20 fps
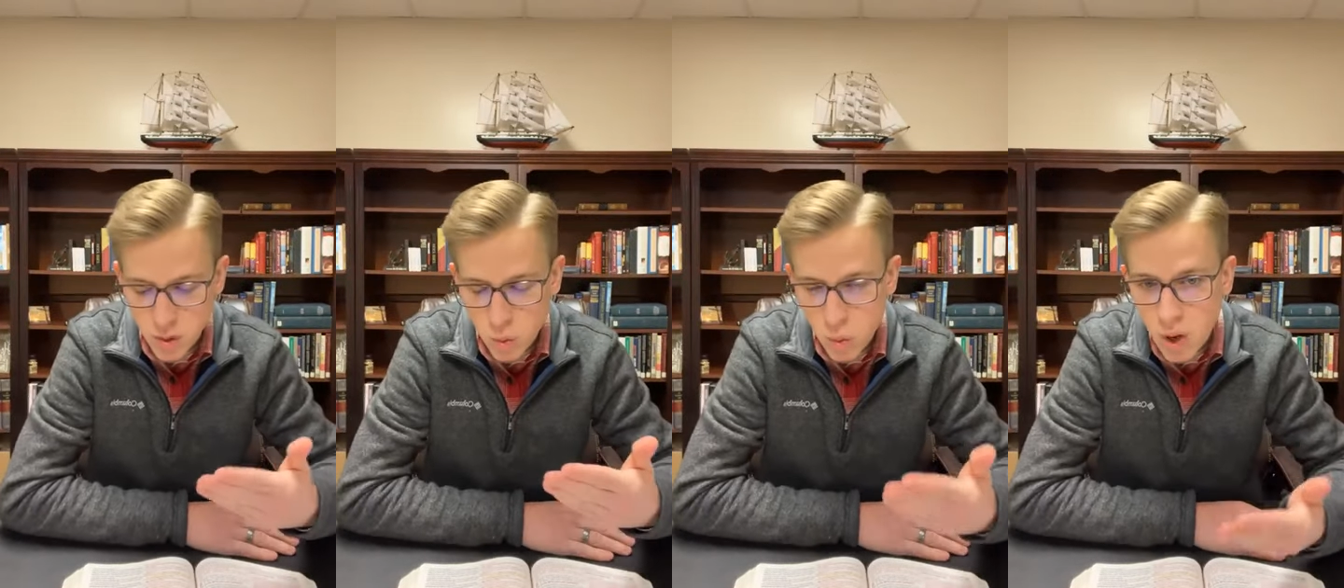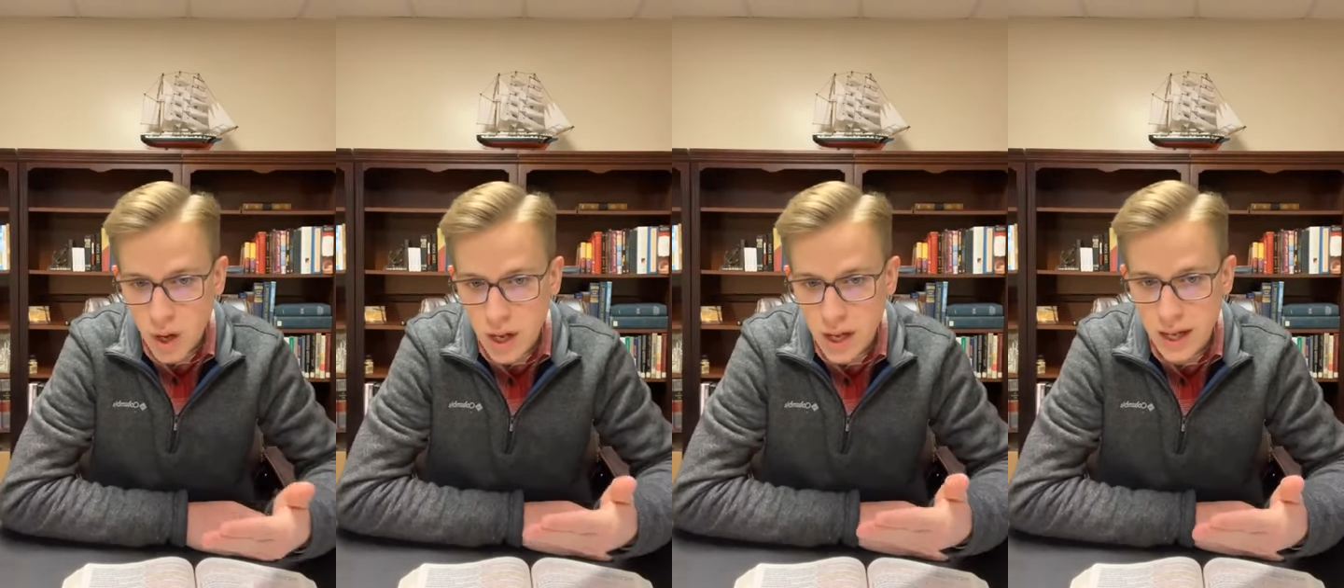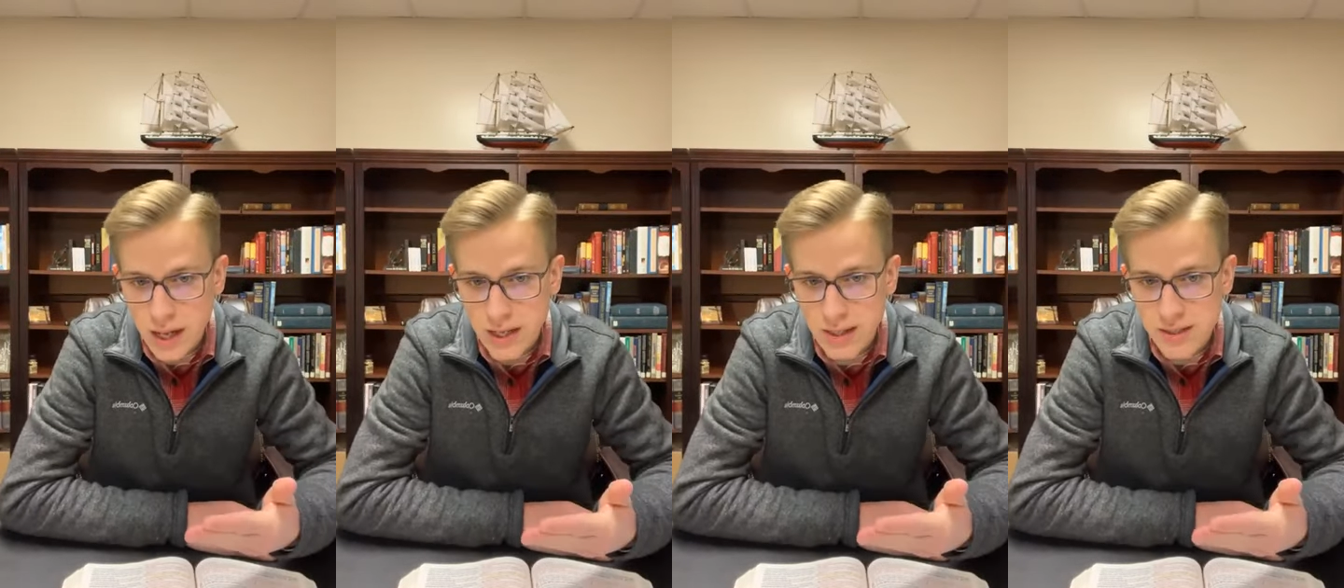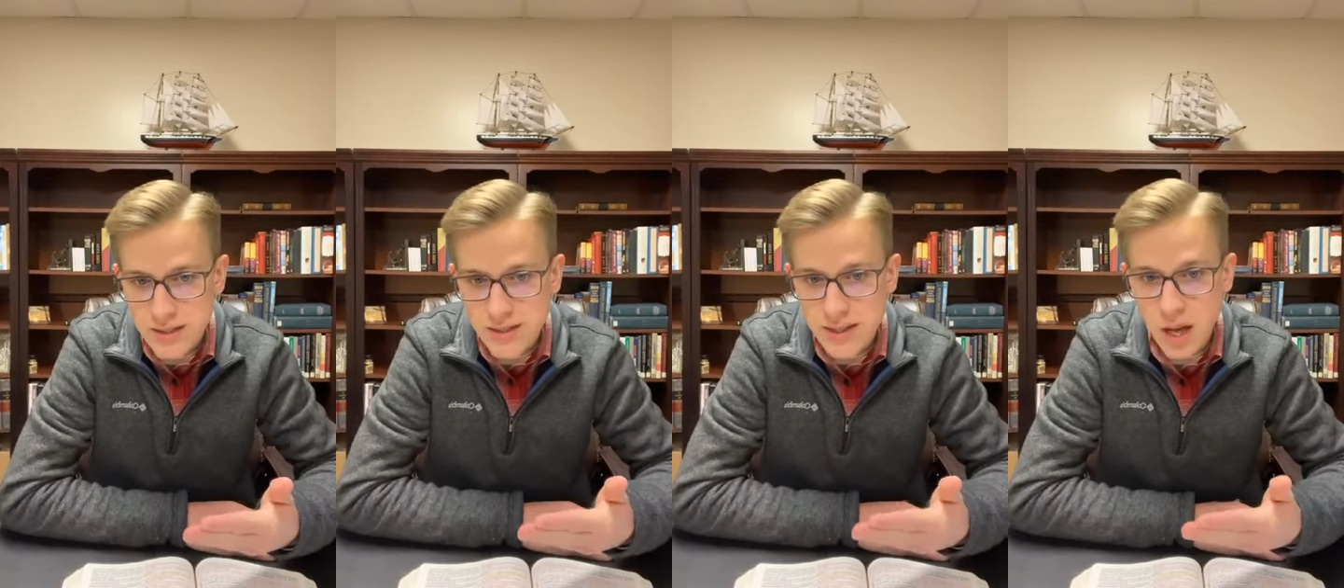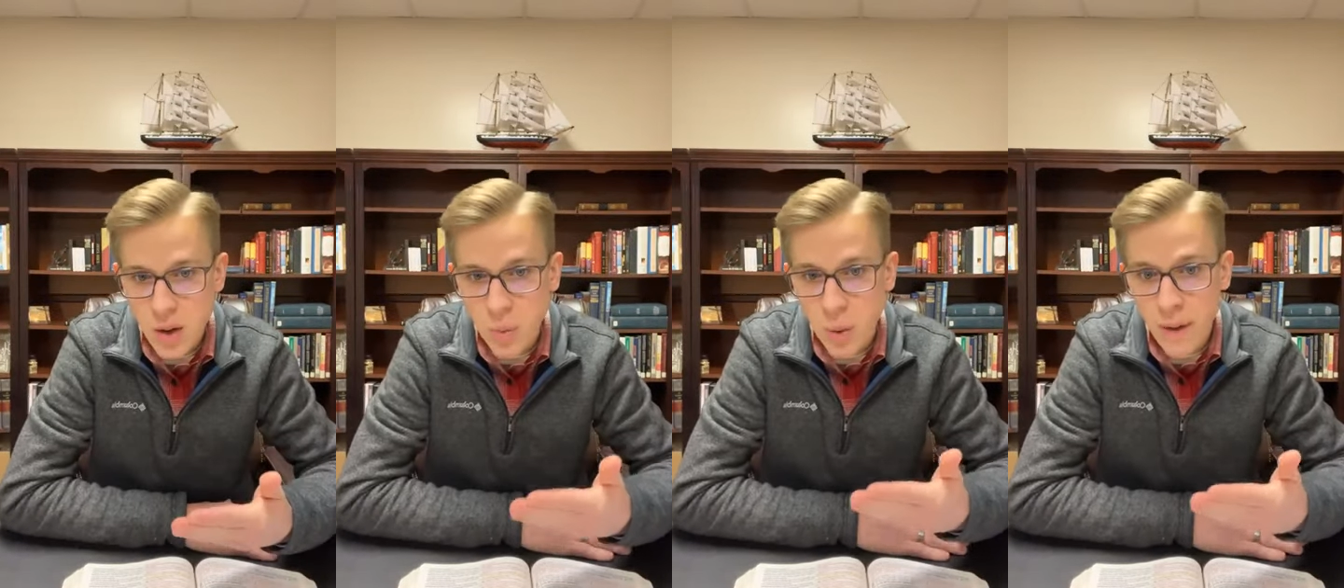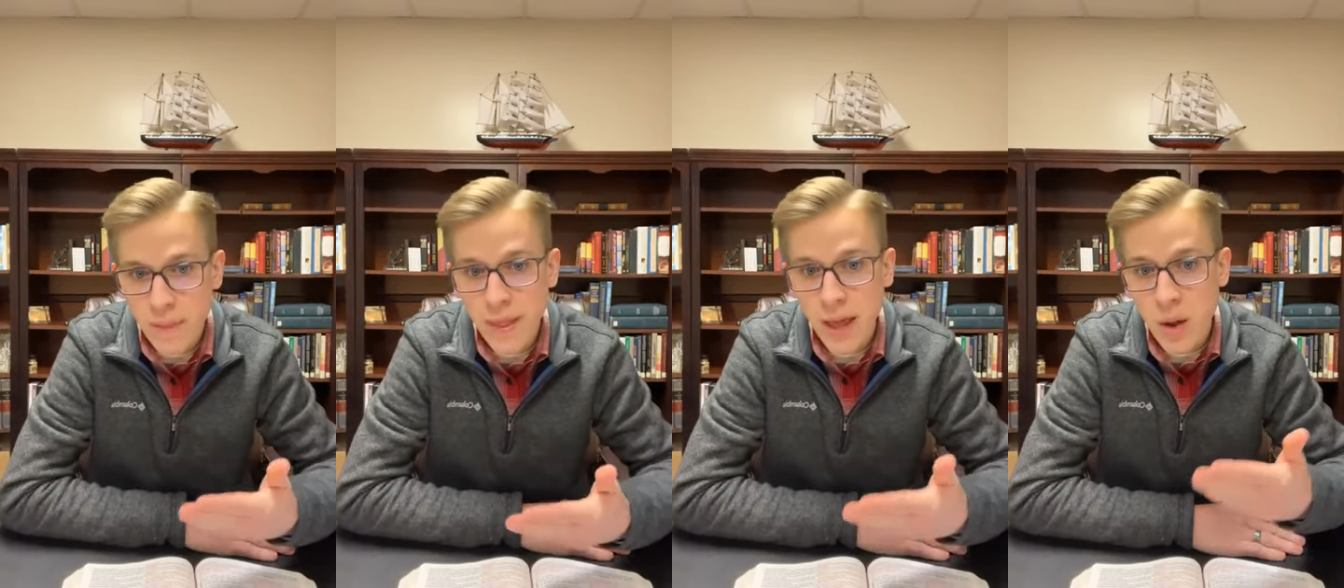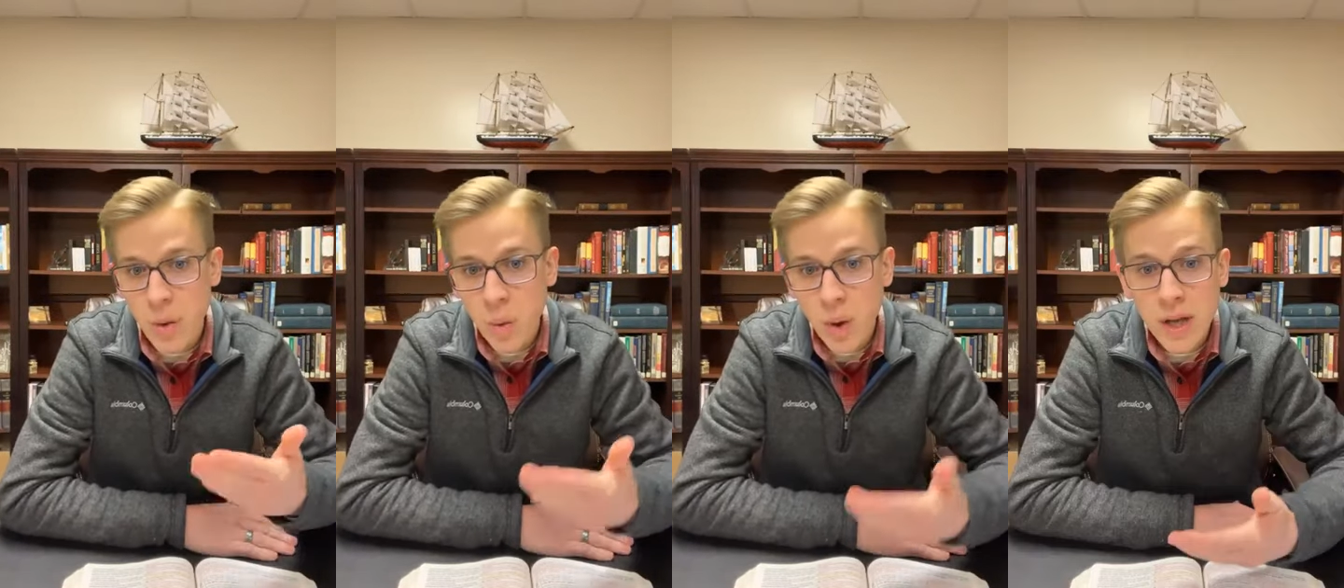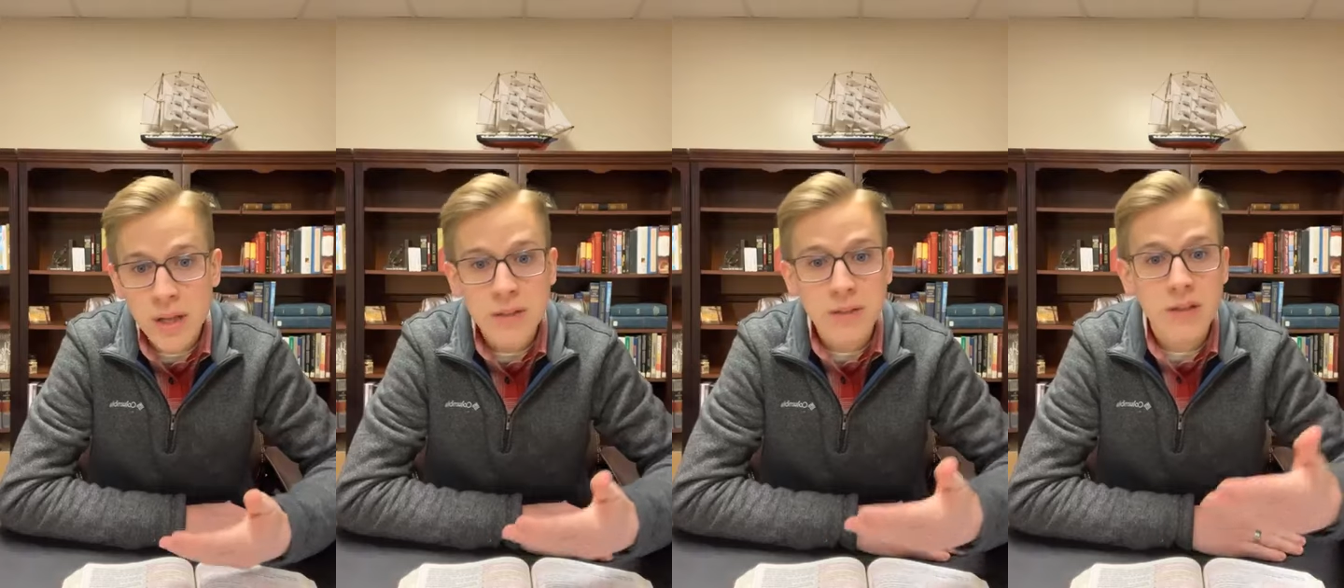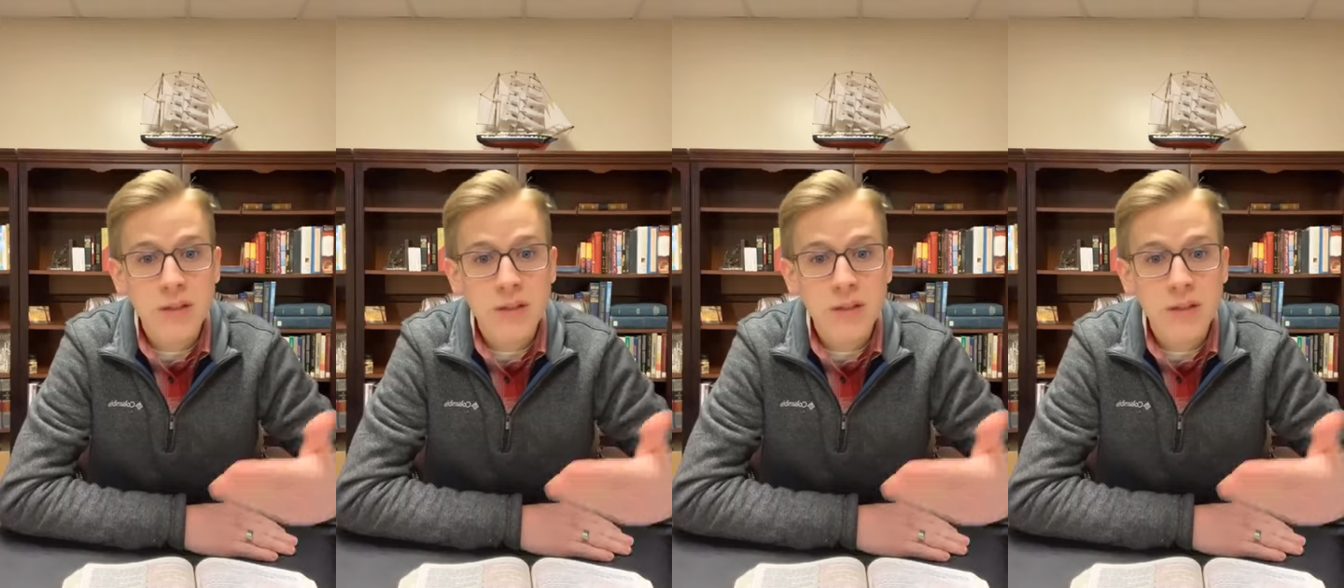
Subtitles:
was that when they went